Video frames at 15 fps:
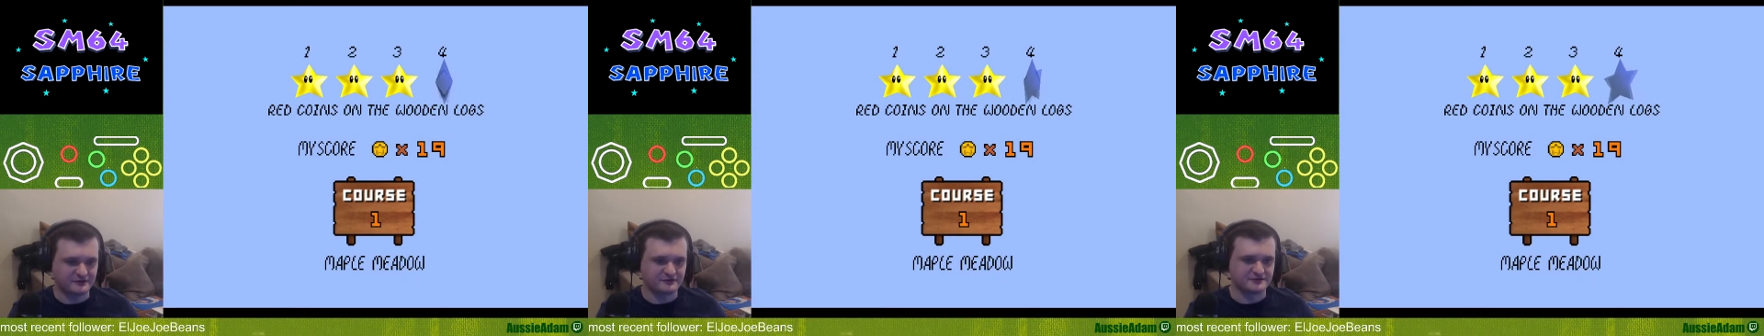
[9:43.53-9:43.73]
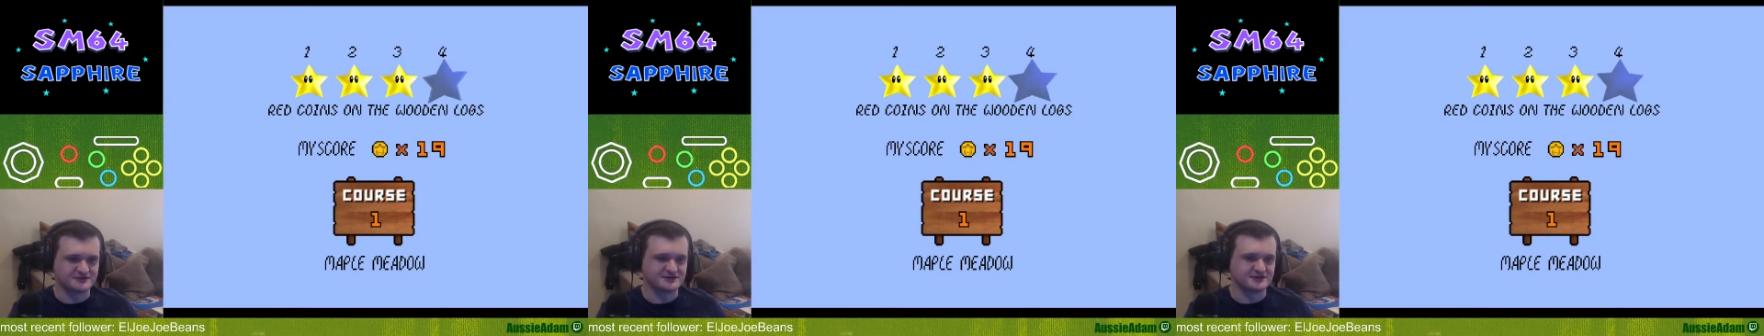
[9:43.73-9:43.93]

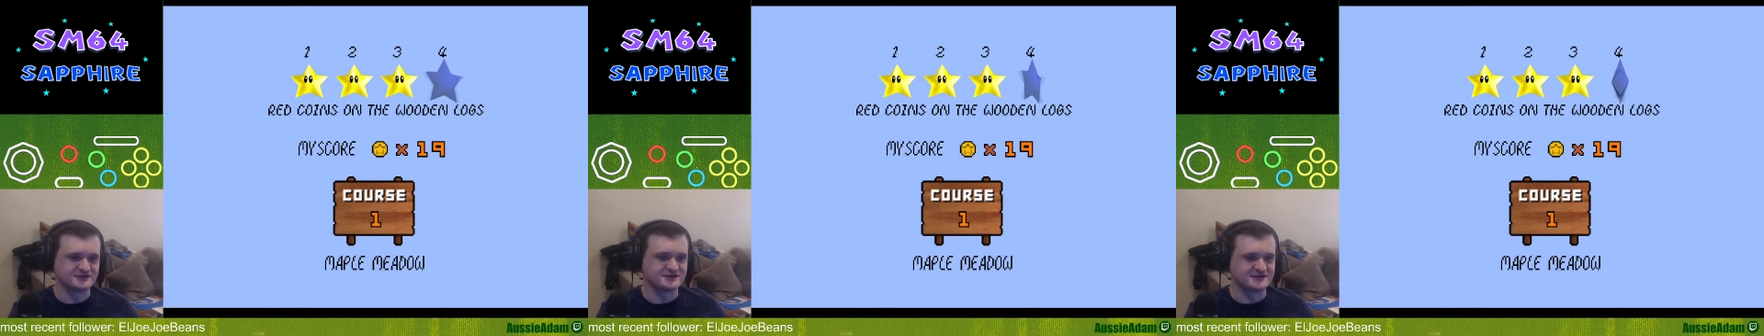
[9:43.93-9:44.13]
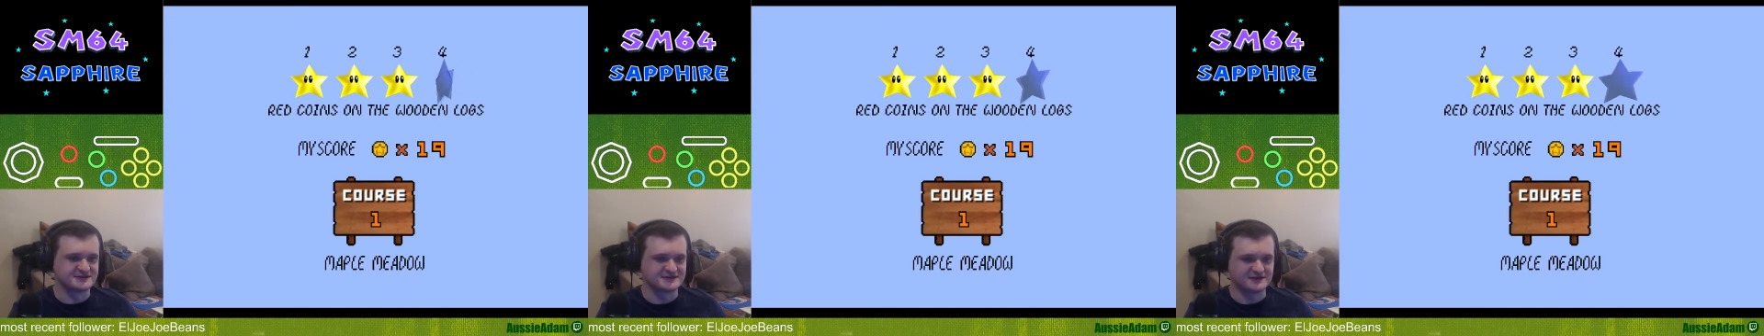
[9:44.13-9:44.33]
3
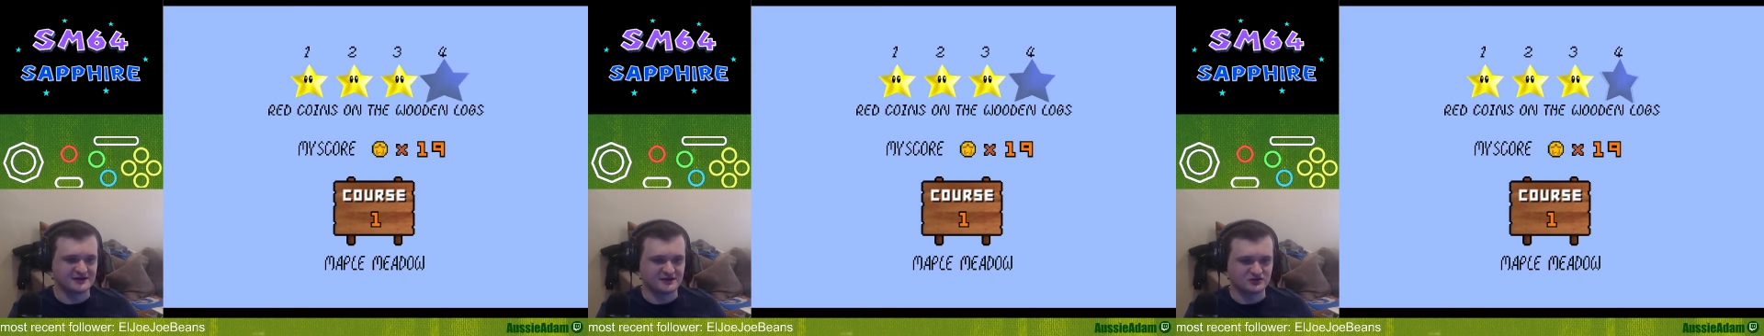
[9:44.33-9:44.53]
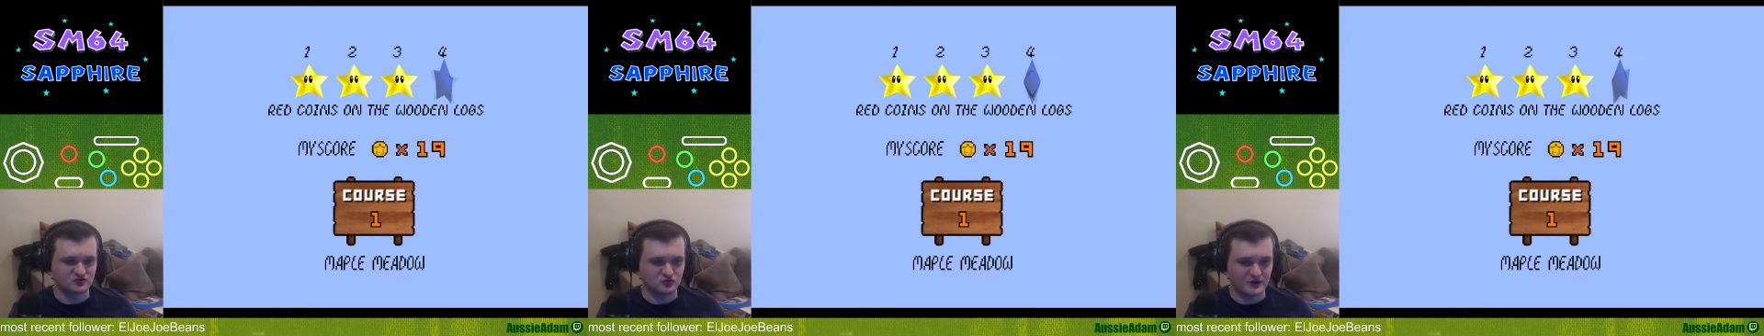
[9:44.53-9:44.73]
stars in this
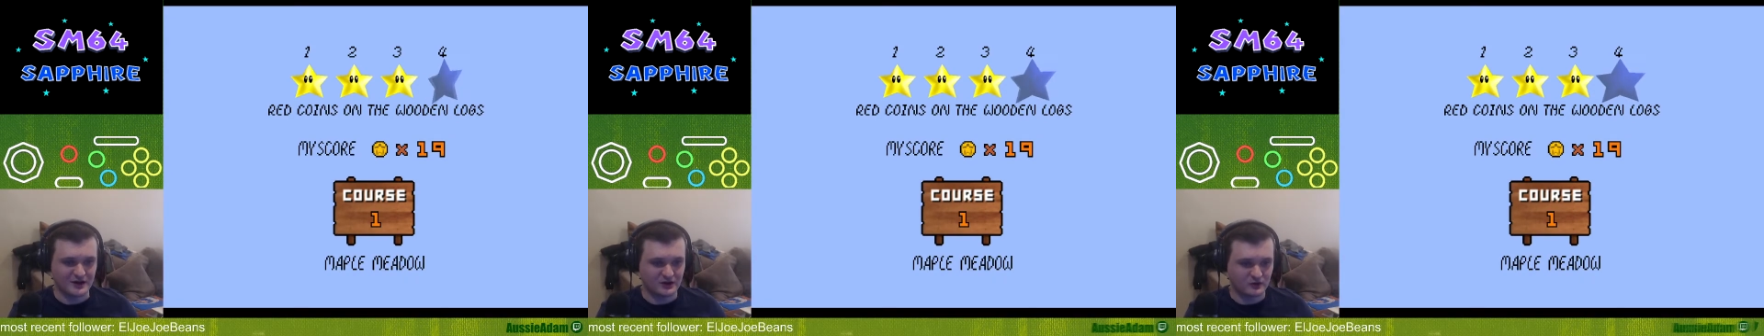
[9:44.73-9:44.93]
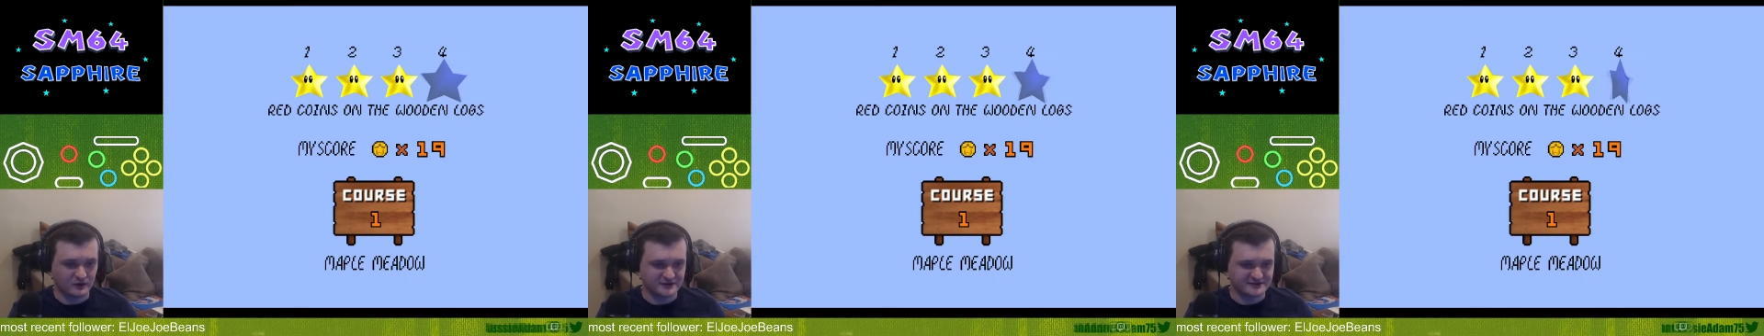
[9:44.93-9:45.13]
stage. Red
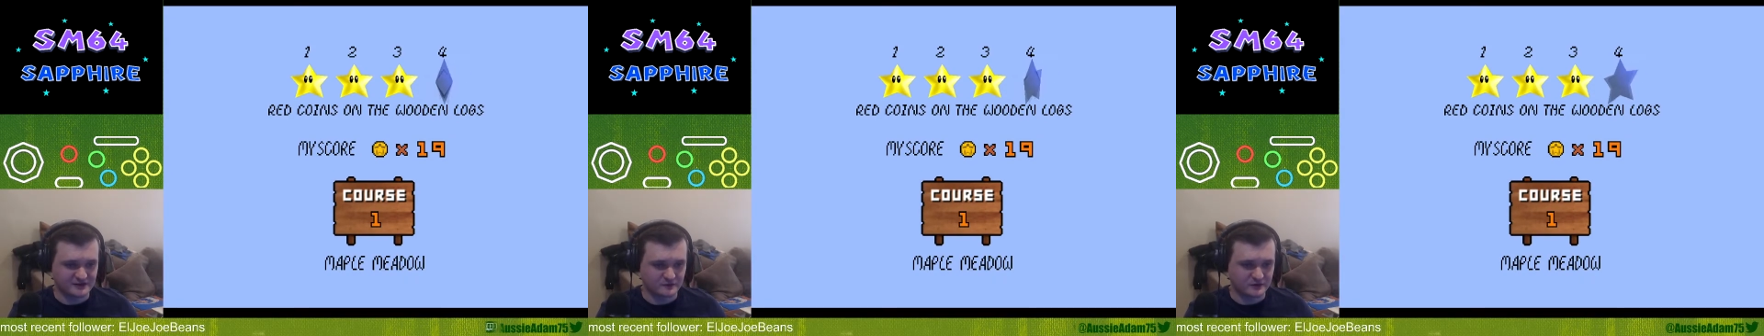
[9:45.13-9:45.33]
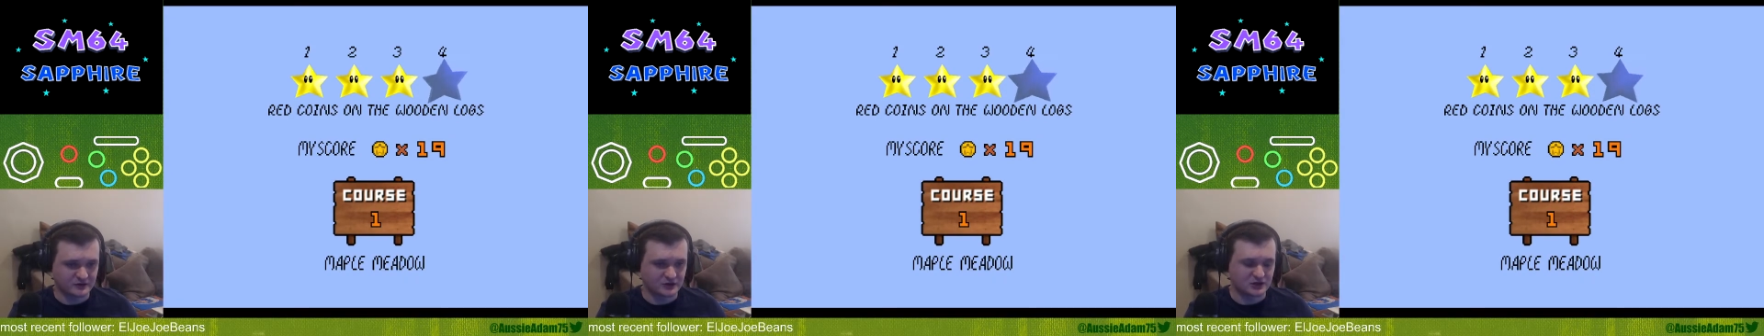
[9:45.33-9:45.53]
coins on
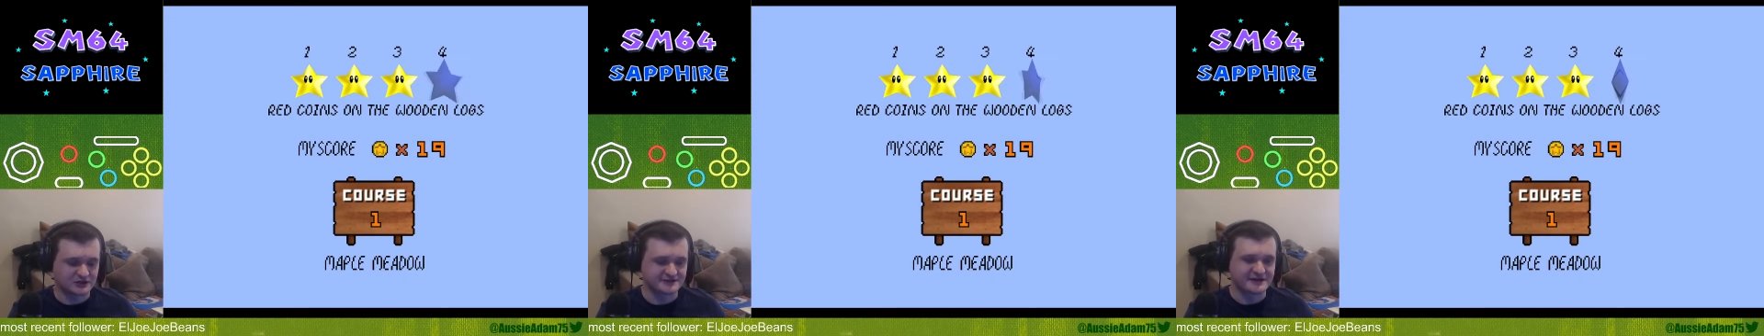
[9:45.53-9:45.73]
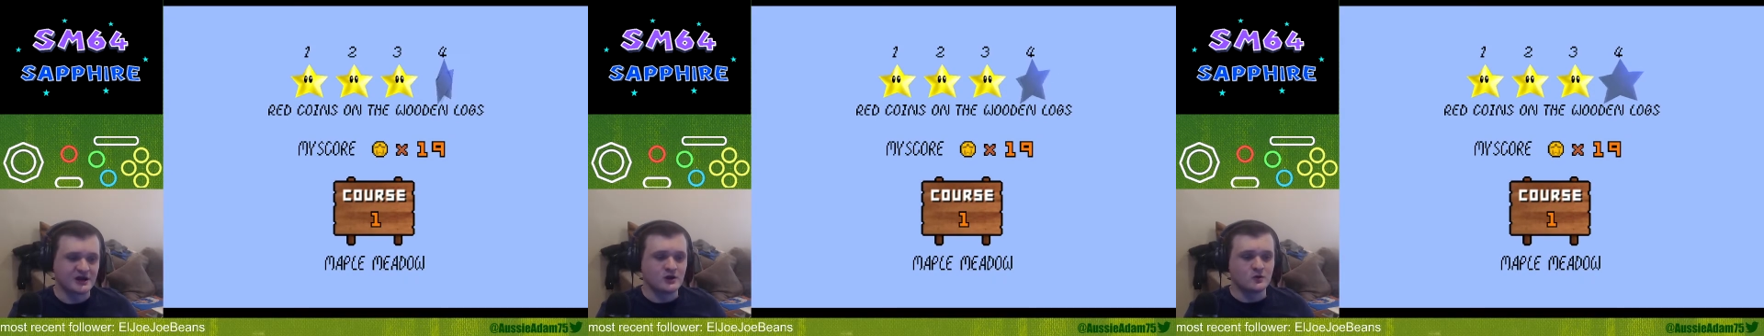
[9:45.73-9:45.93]
the wooden logs.